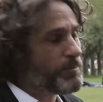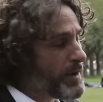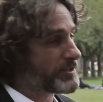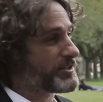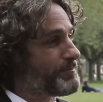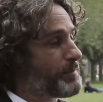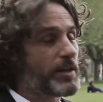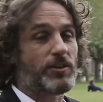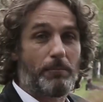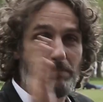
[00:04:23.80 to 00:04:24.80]
You must have
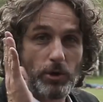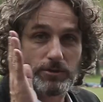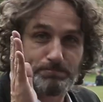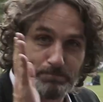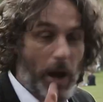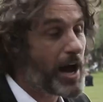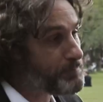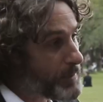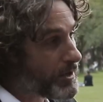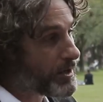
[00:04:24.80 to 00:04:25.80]
been the most
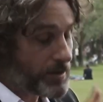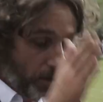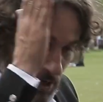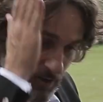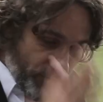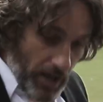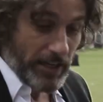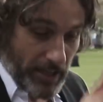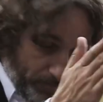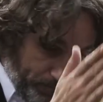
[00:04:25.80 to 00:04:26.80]
popular
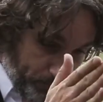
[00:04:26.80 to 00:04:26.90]
fucking